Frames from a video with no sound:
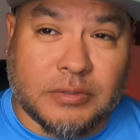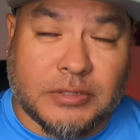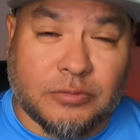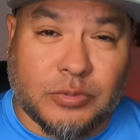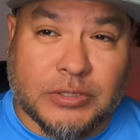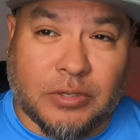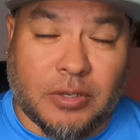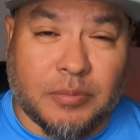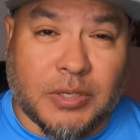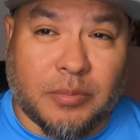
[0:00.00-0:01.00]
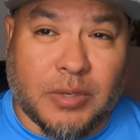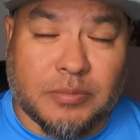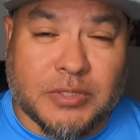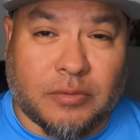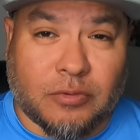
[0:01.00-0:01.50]
and we saw him come
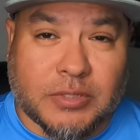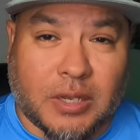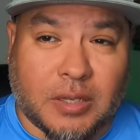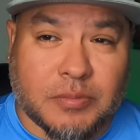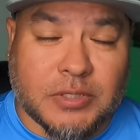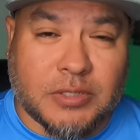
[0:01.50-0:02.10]
up several times.